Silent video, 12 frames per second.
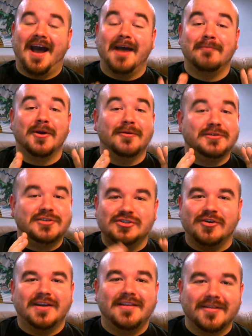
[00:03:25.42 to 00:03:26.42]
I'm going
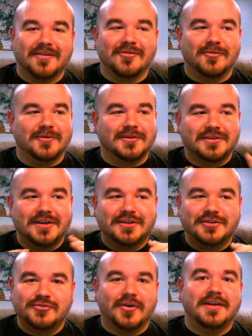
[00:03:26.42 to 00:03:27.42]
straight to the source,
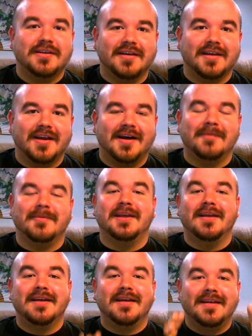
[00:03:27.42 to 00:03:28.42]
straight to
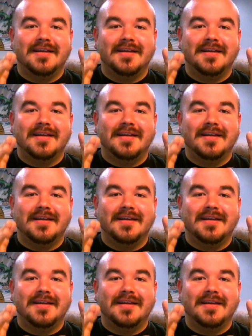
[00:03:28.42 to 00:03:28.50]
Konami.